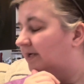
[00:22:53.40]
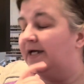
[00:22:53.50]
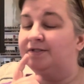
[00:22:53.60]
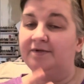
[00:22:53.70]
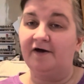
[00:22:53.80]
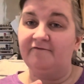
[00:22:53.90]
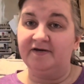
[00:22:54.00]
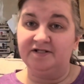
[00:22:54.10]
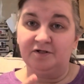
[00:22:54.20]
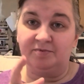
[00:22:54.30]
do have
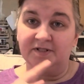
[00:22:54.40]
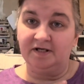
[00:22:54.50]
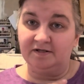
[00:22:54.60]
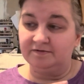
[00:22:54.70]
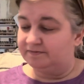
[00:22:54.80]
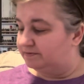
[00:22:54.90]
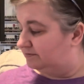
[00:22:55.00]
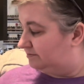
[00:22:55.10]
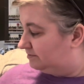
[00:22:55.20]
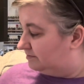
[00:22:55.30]
Faith, Open, Love.
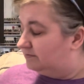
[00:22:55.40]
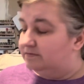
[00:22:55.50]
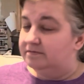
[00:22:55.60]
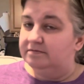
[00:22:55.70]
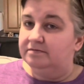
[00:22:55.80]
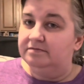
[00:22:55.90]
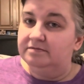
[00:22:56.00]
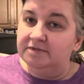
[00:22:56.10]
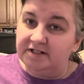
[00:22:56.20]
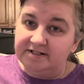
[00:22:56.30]

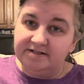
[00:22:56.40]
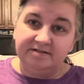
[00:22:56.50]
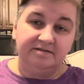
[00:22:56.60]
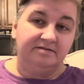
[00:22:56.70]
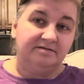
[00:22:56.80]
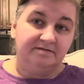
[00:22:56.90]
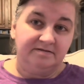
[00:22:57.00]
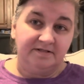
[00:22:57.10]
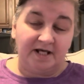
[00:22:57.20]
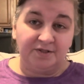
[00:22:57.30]

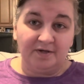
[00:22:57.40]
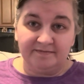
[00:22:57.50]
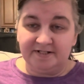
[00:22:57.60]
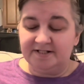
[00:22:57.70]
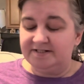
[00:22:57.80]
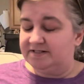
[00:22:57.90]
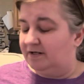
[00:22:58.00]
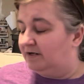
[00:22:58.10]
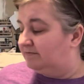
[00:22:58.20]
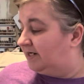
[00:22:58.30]
I do have this
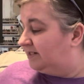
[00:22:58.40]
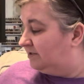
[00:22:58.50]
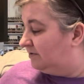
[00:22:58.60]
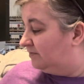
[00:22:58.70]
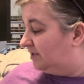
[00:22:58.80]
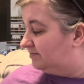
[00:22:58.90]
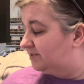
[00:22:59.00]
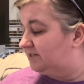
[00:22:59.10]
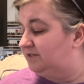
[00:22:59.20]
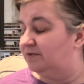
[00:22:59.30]
on my year of
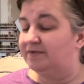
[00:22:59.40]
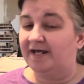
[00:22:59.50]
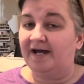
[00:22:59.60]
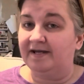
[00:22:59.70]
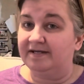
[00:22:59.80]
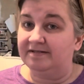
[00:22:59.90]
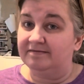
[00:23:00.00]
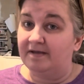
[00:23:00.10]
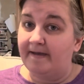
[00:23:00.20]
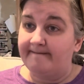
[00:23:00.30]
whips so that I can
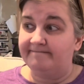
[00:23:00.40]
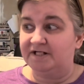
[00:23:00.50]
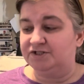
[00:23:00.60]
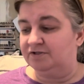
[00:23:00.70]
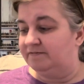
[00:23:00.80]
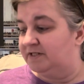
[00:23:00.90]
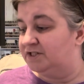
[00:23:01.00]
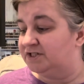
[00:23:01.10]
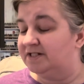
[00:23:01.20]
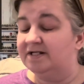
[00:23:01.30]
make sure to
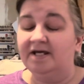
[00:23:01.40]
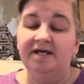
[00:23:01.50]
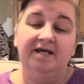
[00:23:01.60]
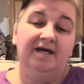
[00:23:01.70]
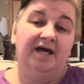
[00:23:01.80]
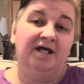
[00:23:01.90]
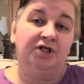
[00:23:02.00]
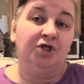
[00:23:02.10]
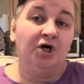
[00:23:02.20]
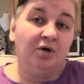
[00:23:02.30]
finish it.
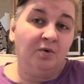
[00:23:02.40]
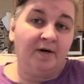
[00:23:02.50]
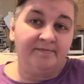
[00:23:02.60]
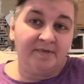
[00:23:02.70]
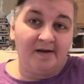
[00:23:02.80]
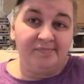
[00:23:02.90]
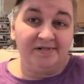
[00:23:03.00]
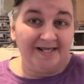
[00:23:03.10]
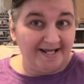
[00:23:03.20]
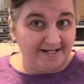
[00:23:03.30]
And no, I'm not
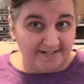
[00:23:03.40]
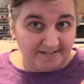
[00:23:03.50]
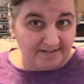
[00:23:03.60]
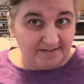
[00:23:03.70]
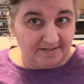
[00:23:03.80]
planning